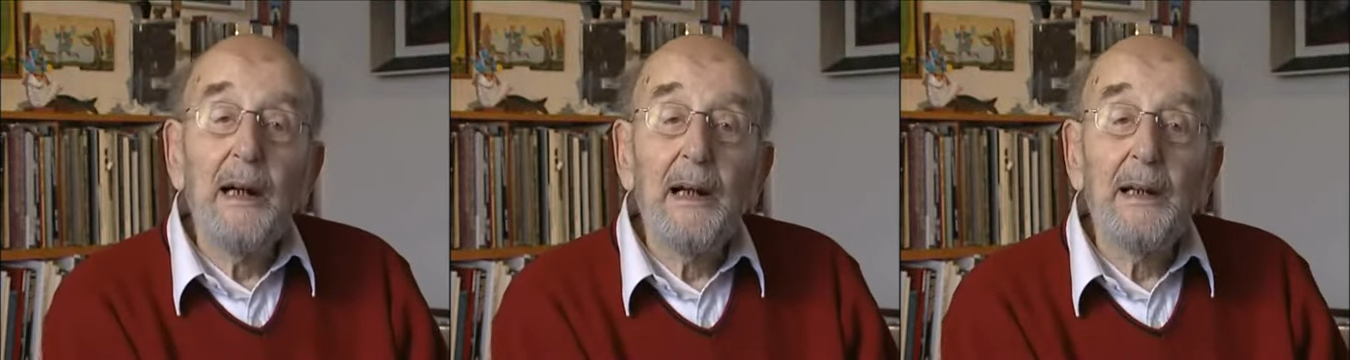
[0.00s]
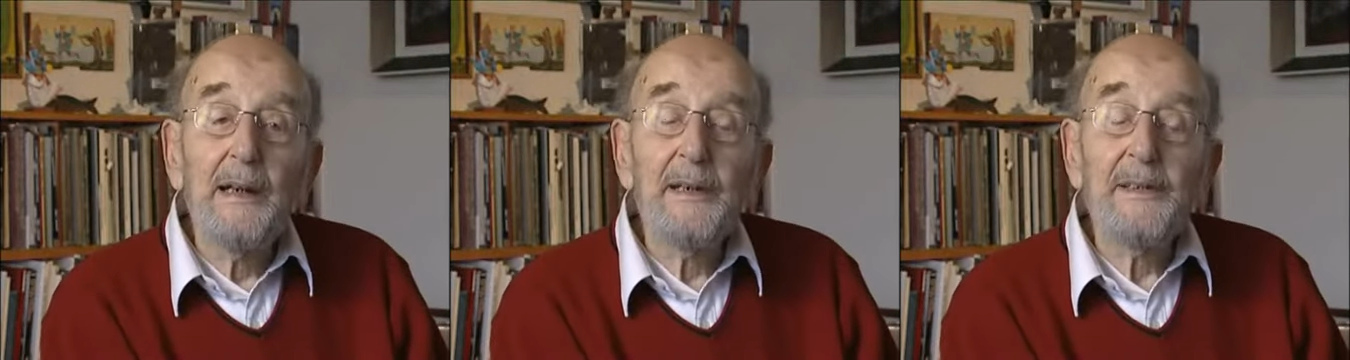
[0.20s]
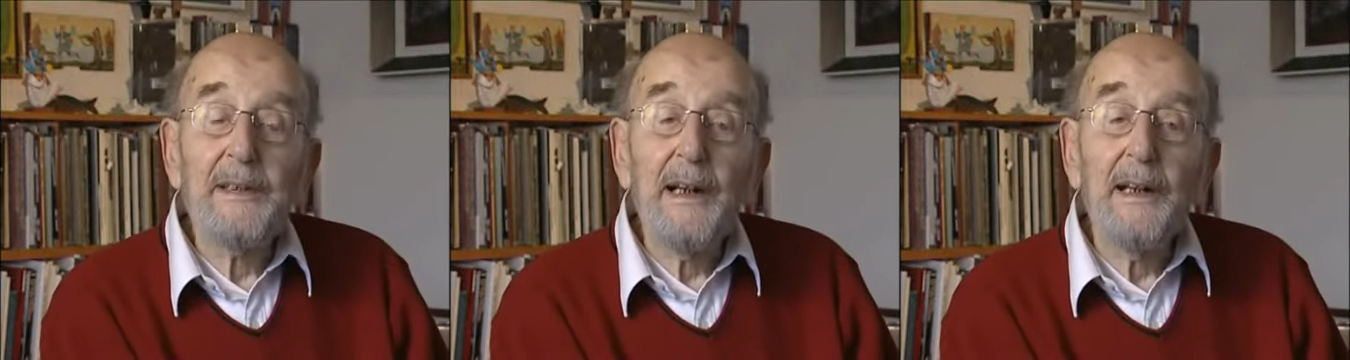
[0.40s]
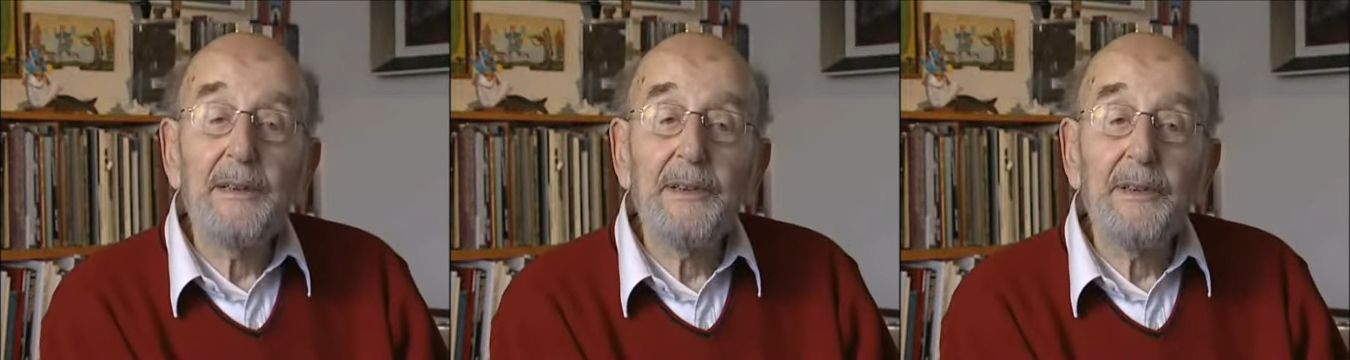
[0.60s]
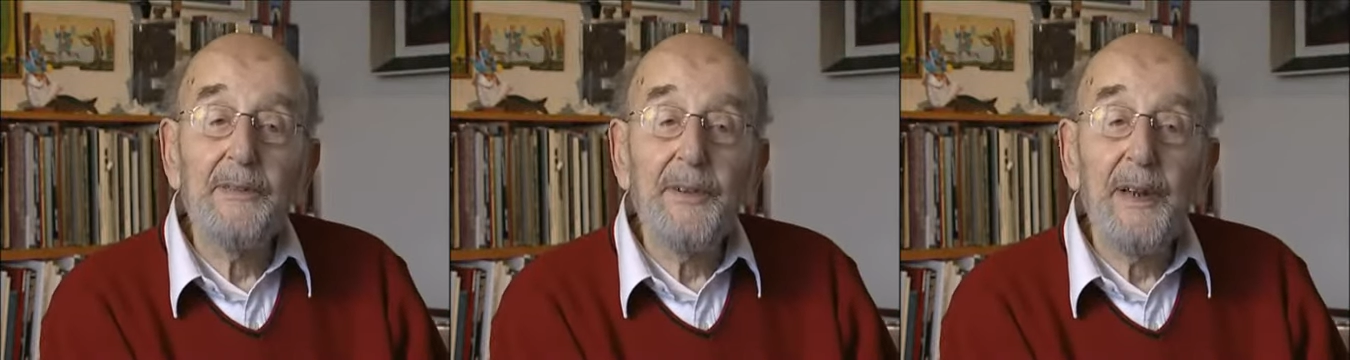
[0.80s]

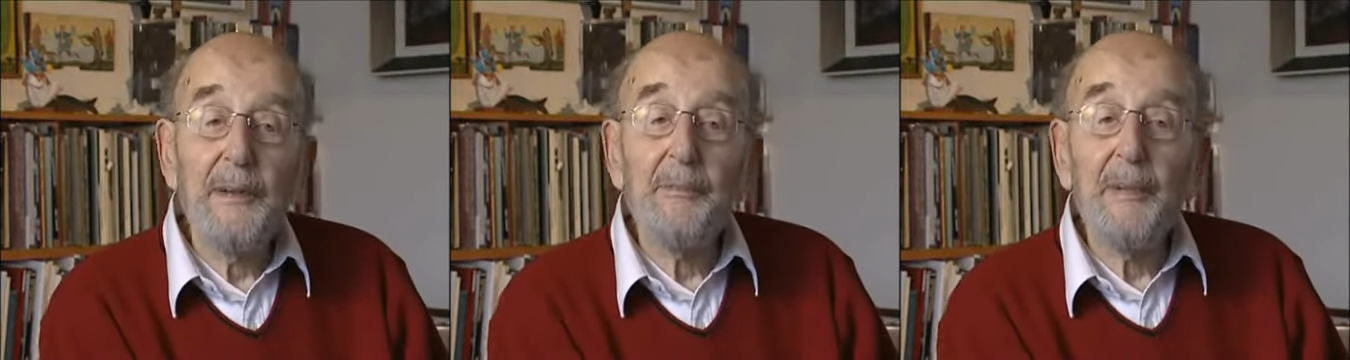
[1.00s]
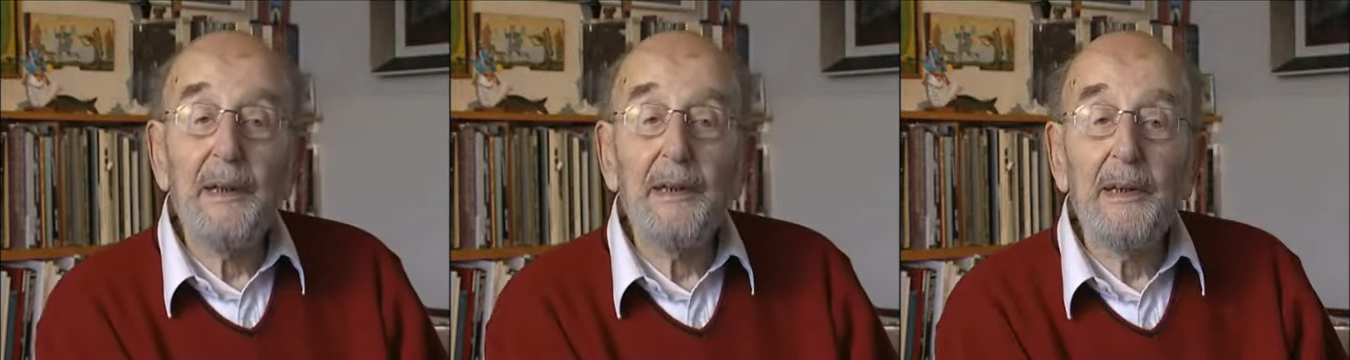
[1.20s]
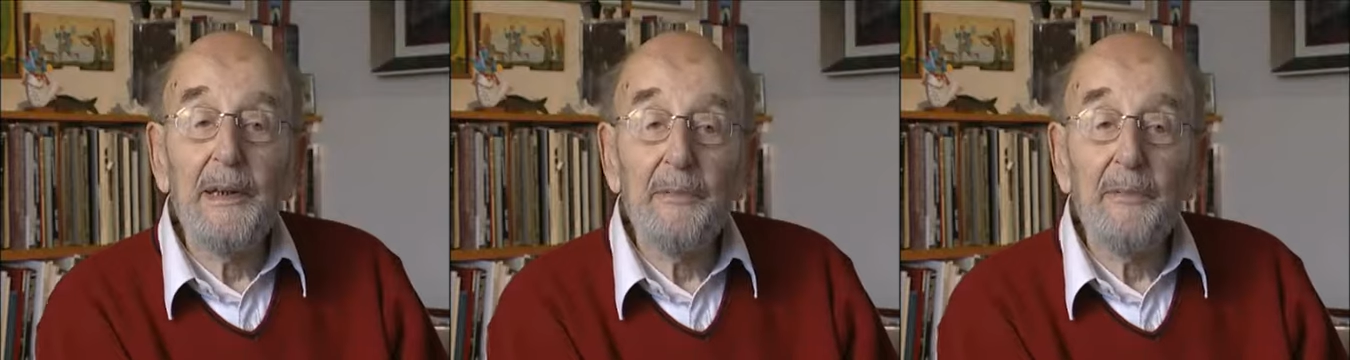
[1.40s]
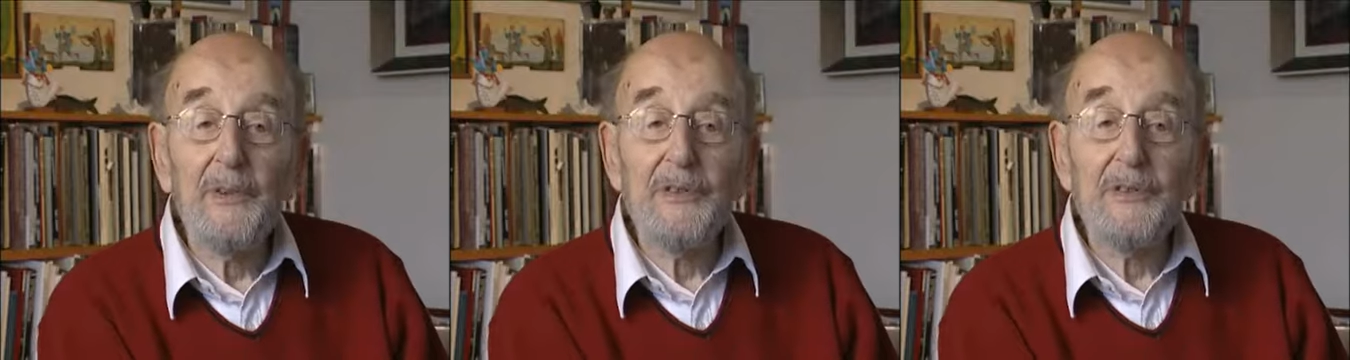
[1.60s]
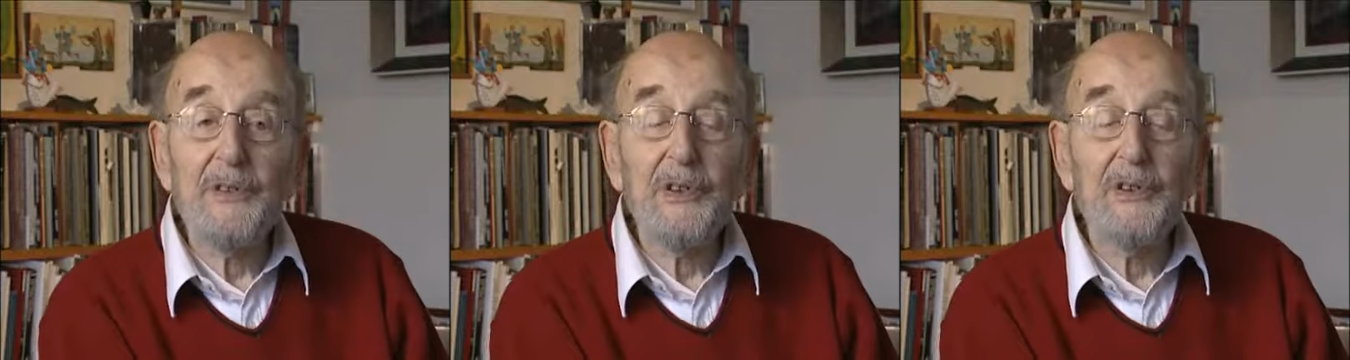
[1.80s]
Alexander Fleming, he
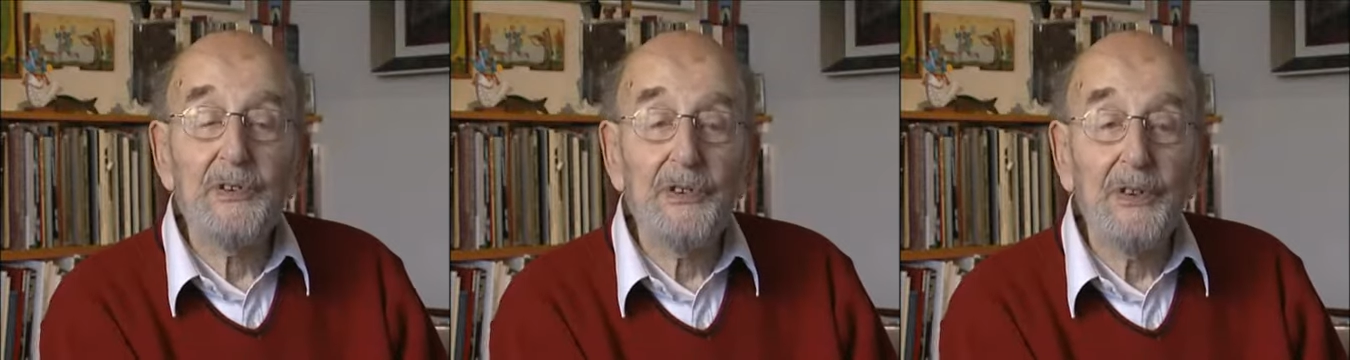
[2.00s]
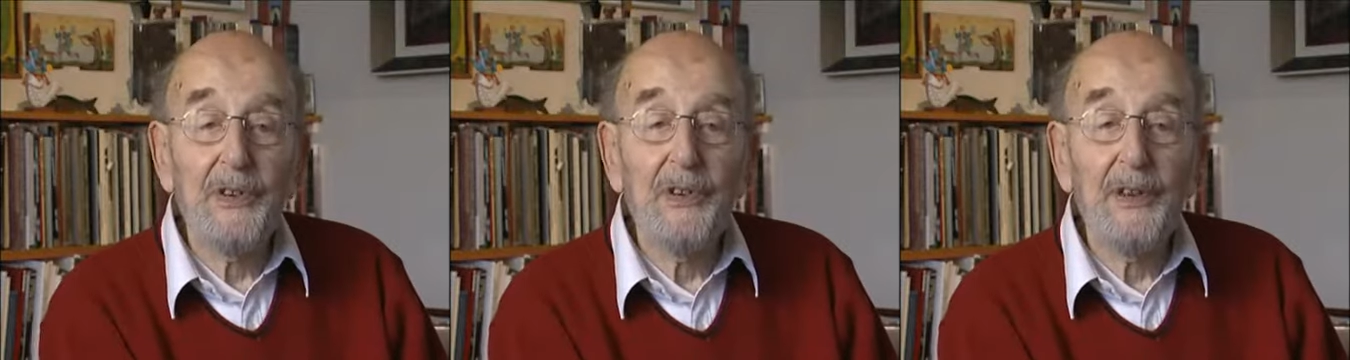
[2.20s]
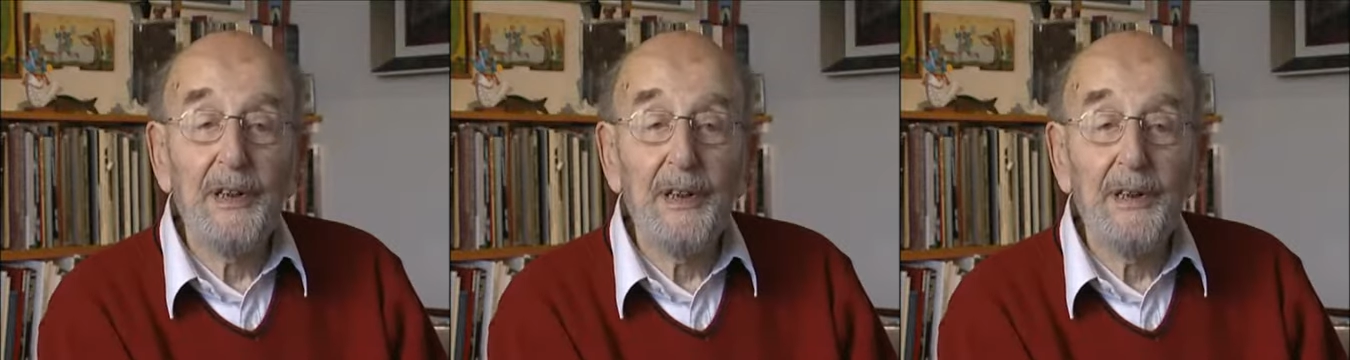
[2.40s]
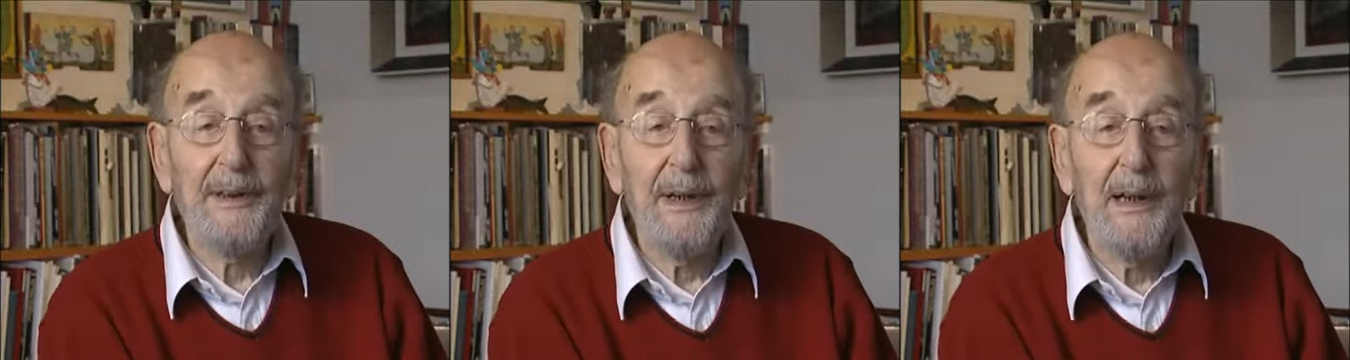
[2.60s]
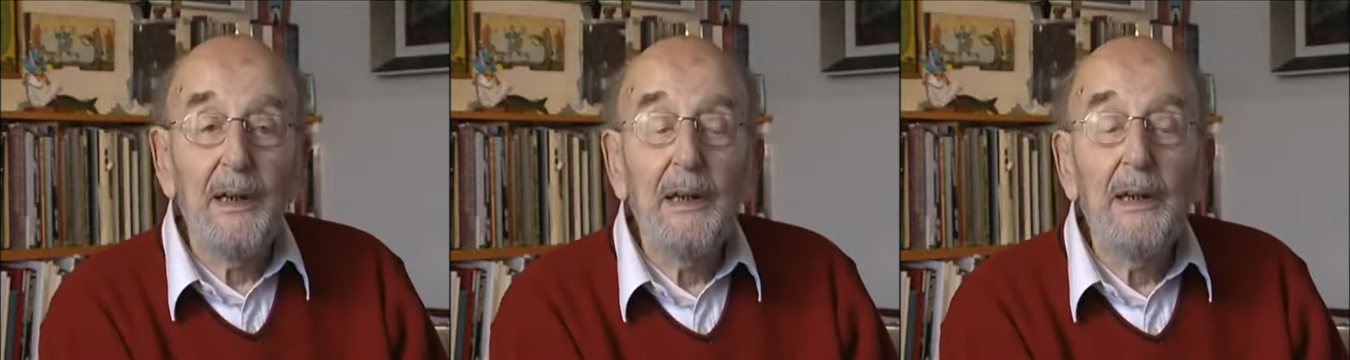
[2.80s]
wasn't a sir yet,